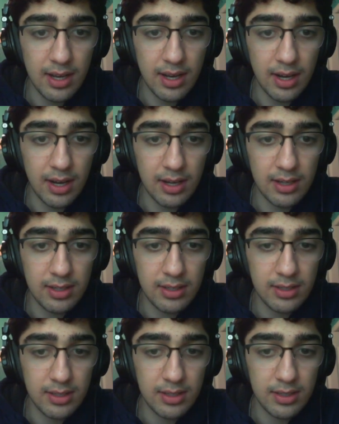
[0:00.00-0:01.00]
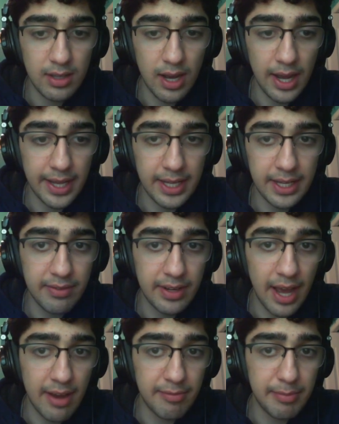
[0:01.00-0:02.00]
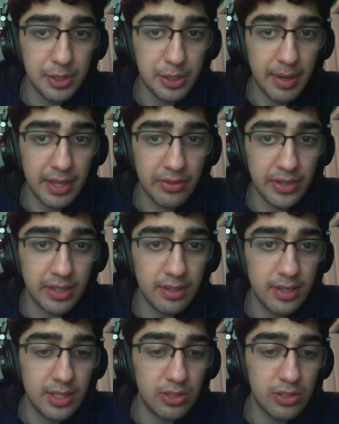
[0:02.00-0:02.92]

I can even have bishop a3.